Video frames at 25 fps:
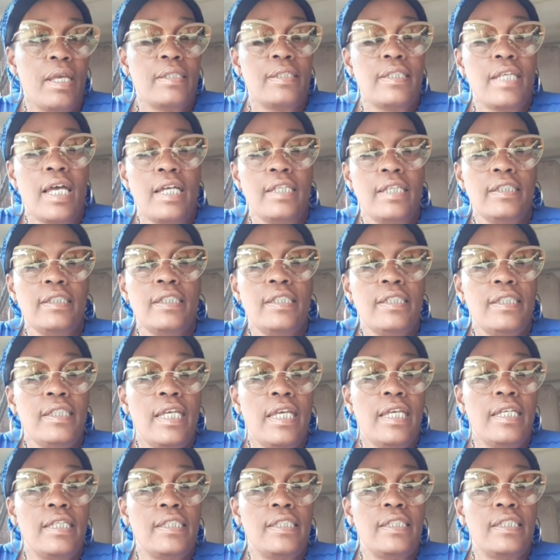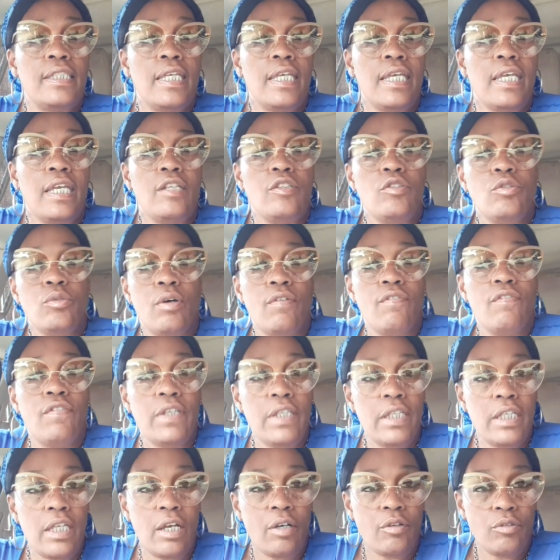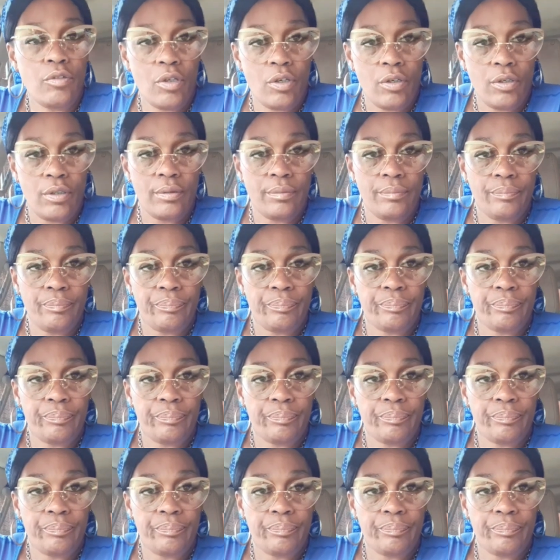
Tasha takes and do a video, y'all.